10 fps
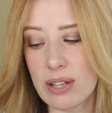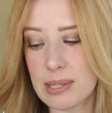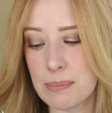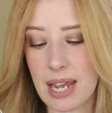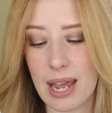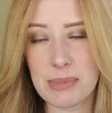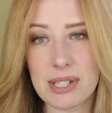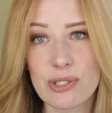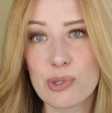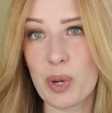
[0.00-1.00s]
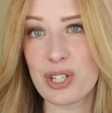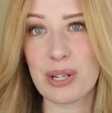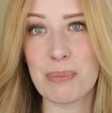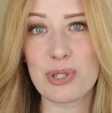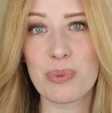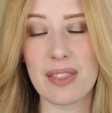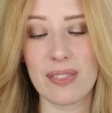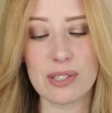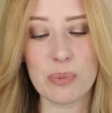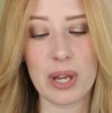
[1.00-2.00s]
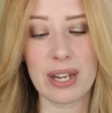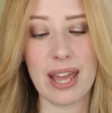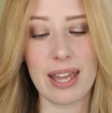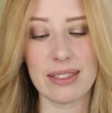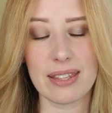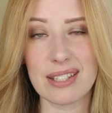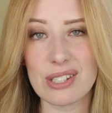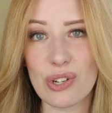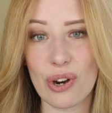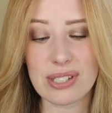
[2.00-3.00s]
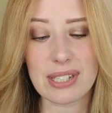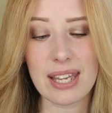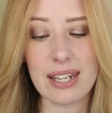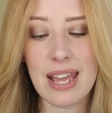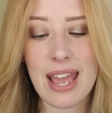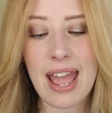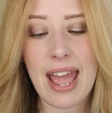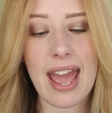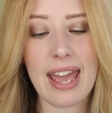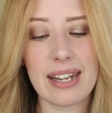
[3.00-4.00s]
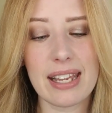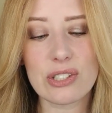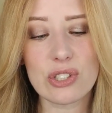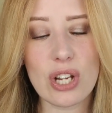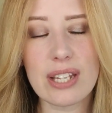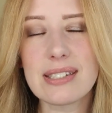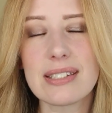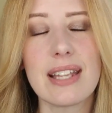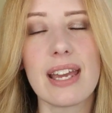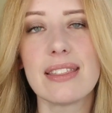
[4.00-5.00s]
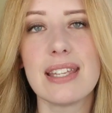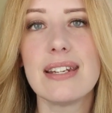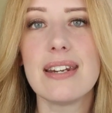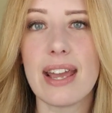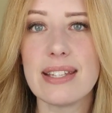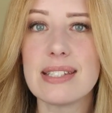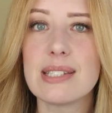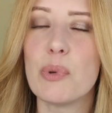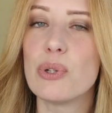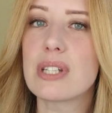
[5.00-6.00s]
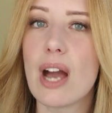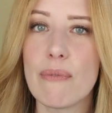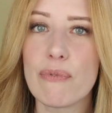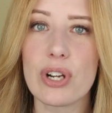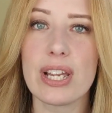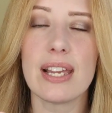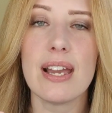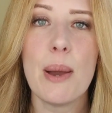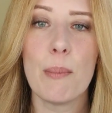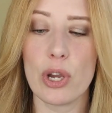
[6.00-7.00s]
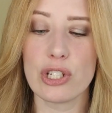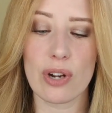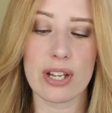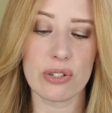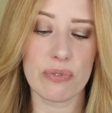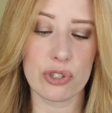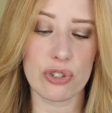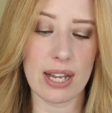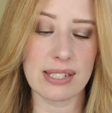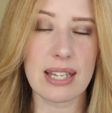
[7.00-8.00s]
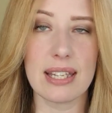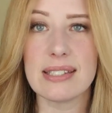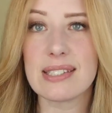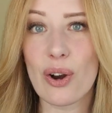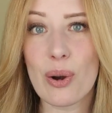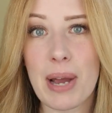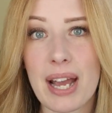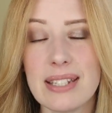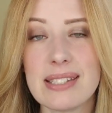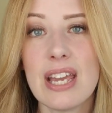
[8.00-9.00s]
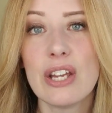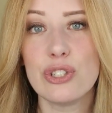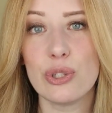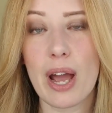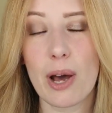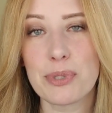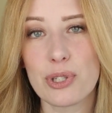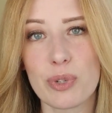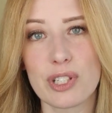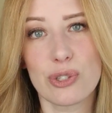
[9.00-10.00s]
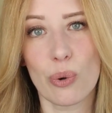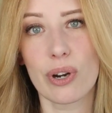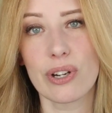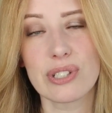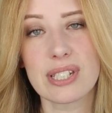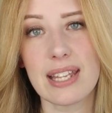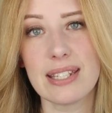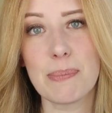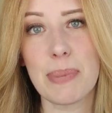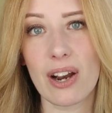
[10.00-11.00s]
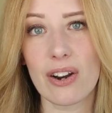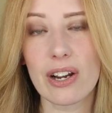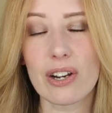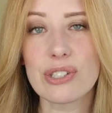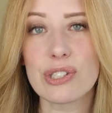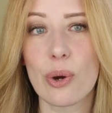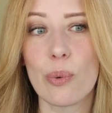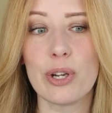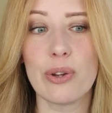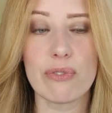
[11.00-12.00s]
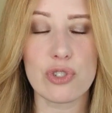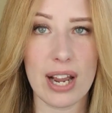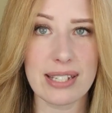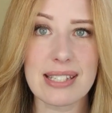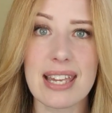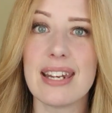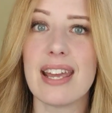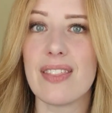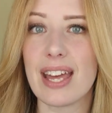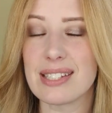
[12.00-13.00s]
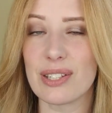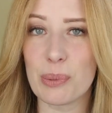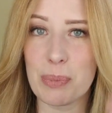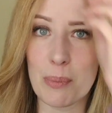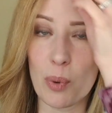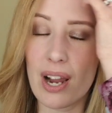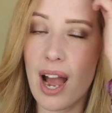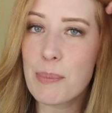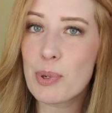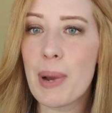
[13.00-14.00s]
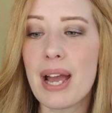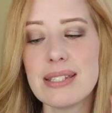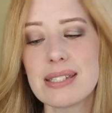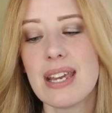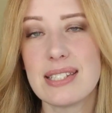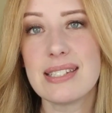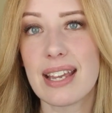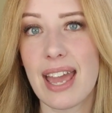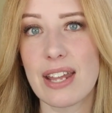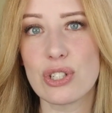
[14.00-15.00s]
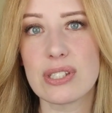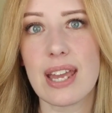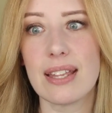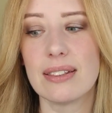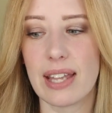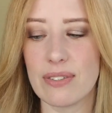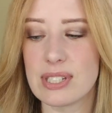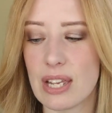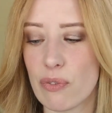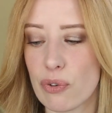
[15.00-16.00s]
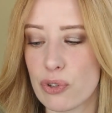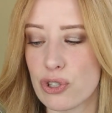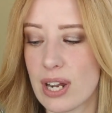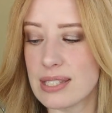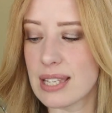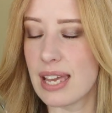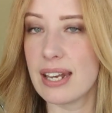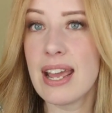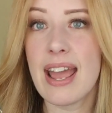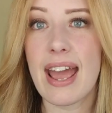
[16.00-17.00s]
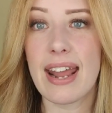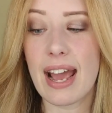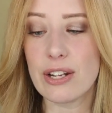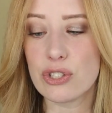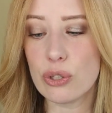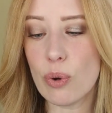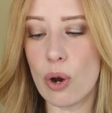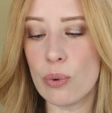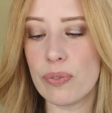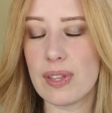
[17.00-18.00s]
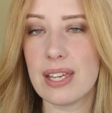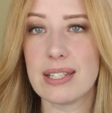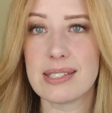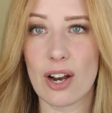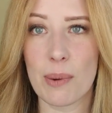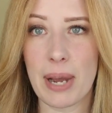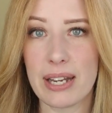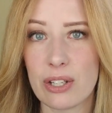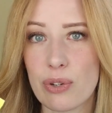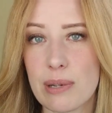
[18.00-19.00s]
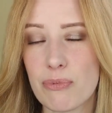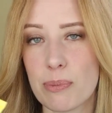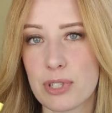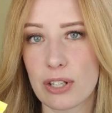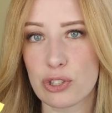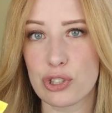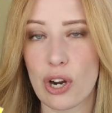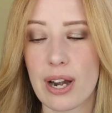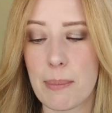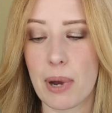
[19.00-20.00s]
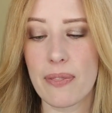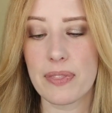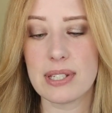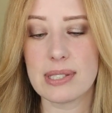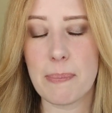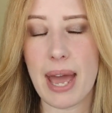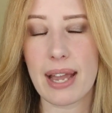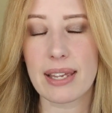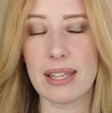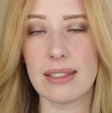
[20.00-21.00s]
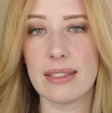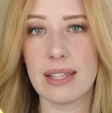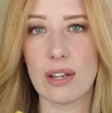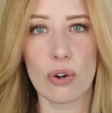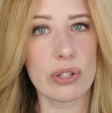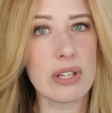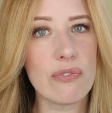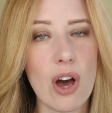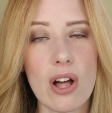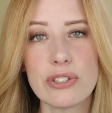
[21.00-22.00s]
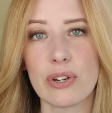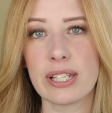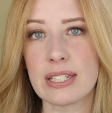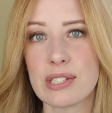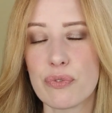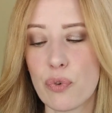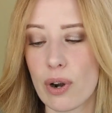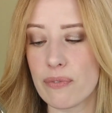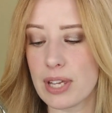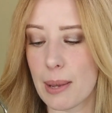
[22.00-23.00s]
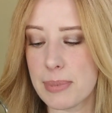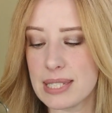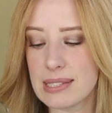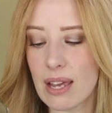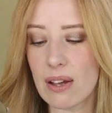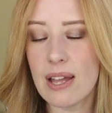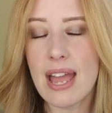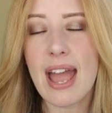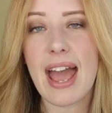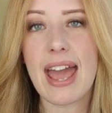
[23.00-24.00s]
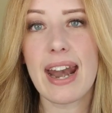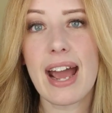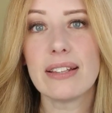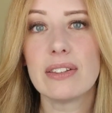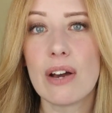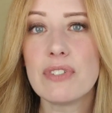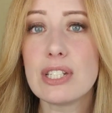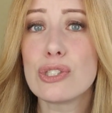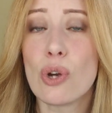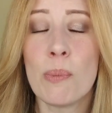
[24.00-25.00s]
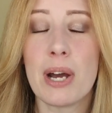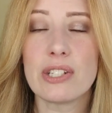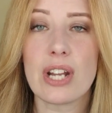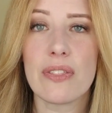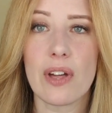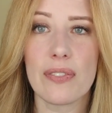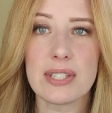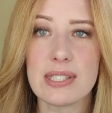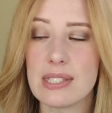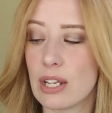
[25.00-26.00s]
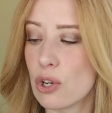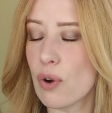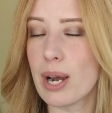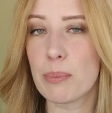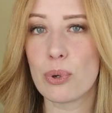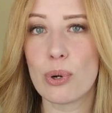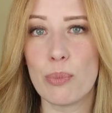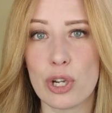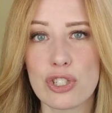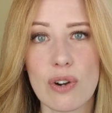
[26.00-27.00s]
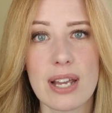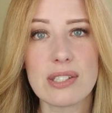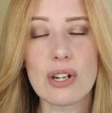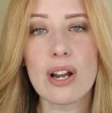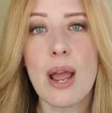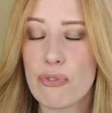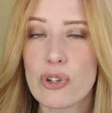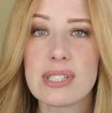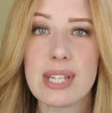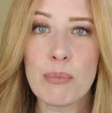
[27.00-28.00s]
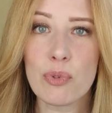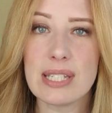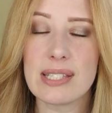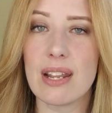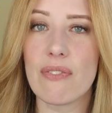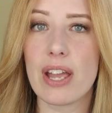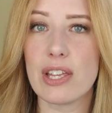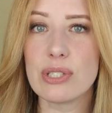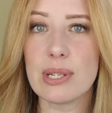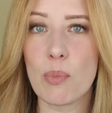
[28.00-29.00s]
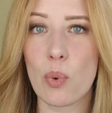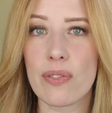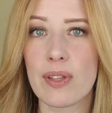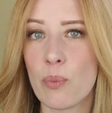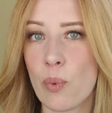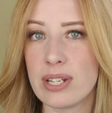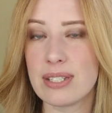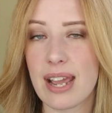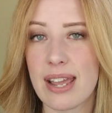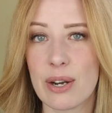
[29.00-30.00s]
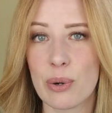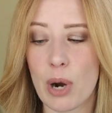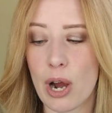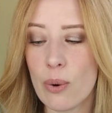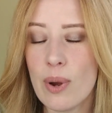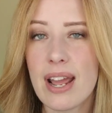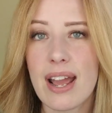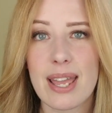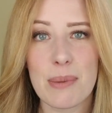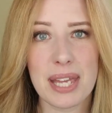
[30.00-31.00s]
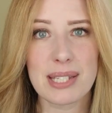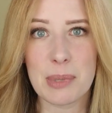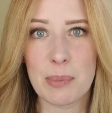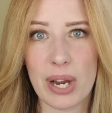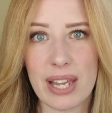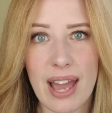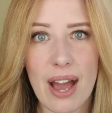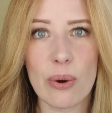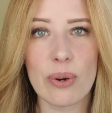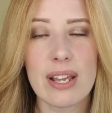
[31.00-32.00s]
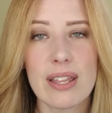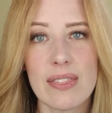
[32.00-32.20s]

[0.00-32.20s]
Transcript: well. Sometimes I'll switch in between this one and the Starskin. And it's just like the nicest, most comforting moisturizer for dry skin. Ceramides do help to restore your skin's barrier. So when you have dry skin and that's a little bit more compromised, this is again just a lifesaver for dry skin. And I do own the Ceramidin Cream from Dr. Jart. I bought this back in the early fall during the Sephora VIB sale. And I loved it so much. I thought this is an incredible moisturizer. But for some reason, if I use it more than one day in a row, it makes me break out.